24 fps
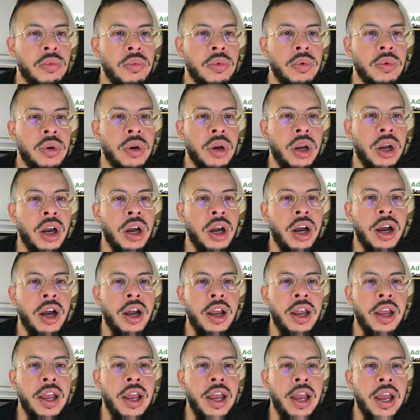
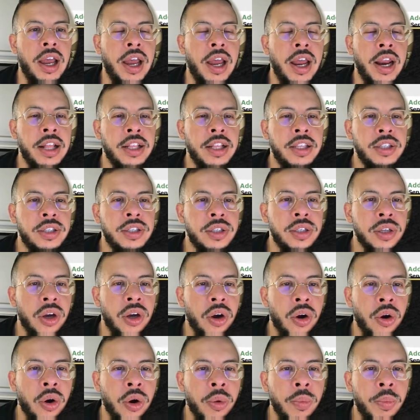And its
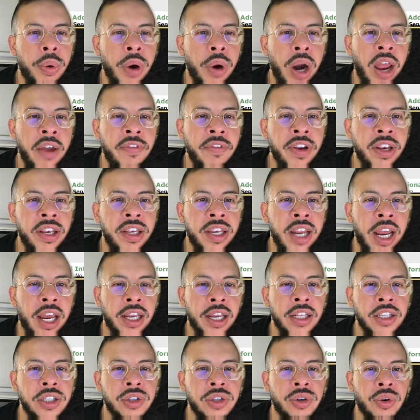own private deck and
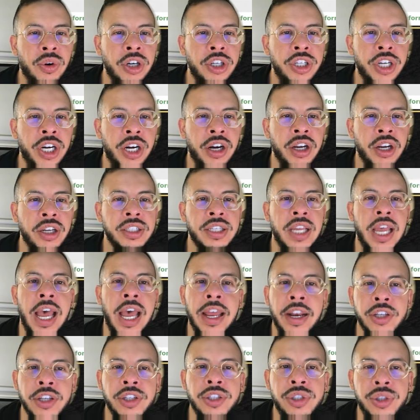storage areas and a
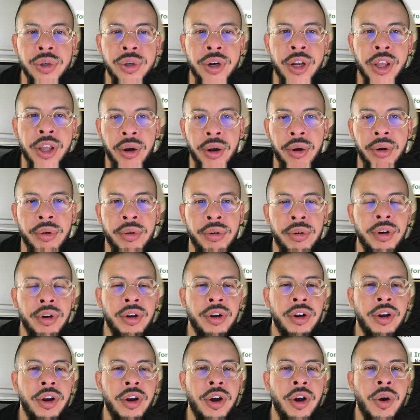studio.
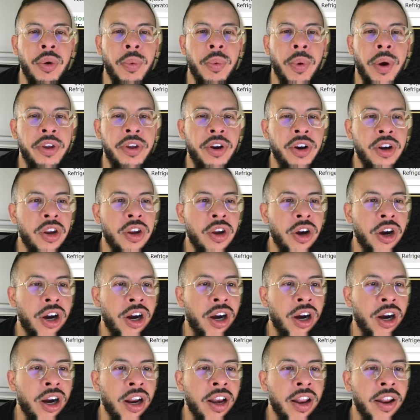Whether you're
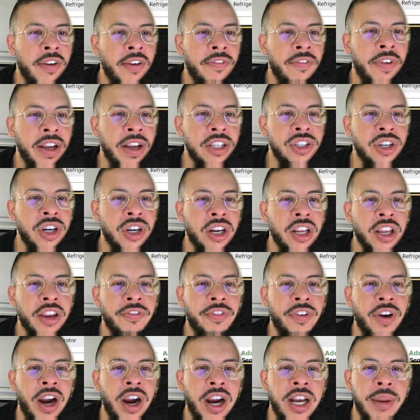an investor looking for
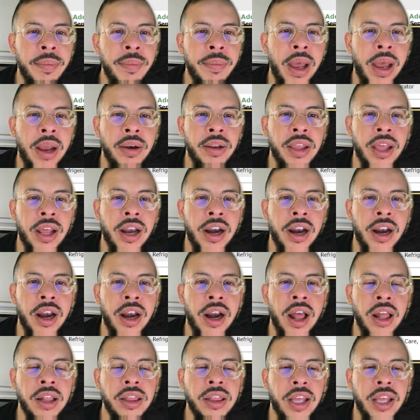high demand, da da da da
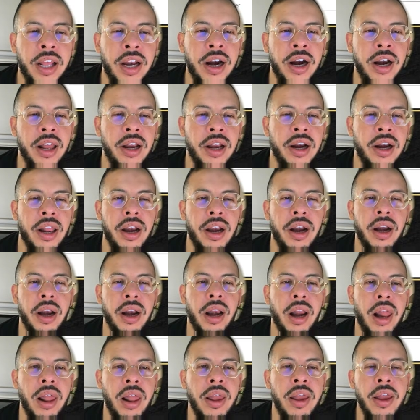da da da da da.
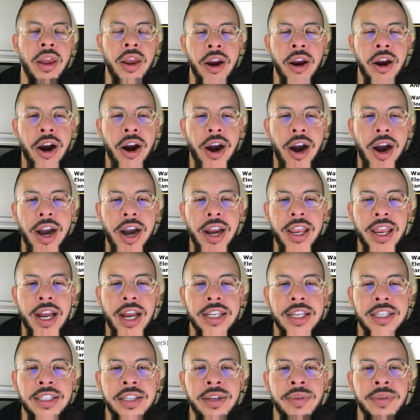All right, guys.